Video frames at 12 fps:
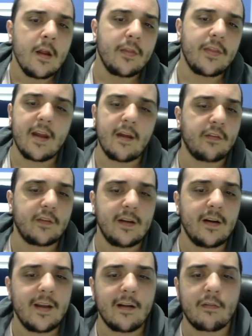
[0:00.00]
The S tier
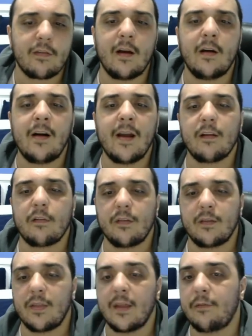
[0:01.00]
layouts are layouts
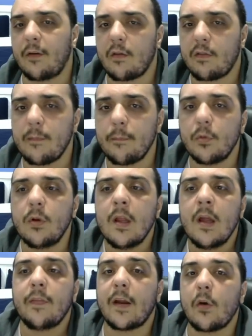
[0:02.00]
that are very simple,
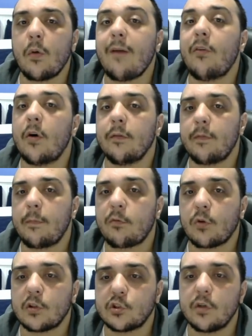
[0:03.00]
they don't have a lot of
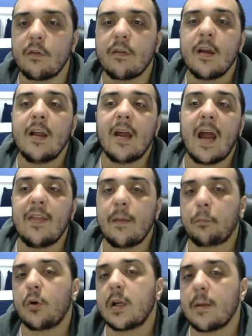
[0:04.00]
obstructions, and
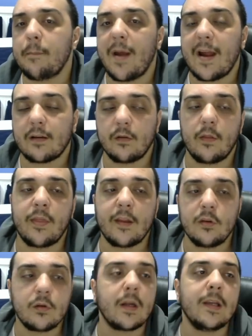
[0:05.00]
they're pretty compact,
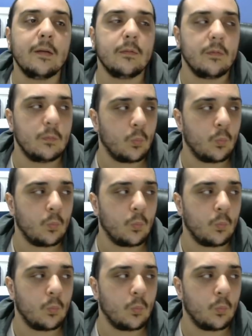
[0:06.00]
that you can,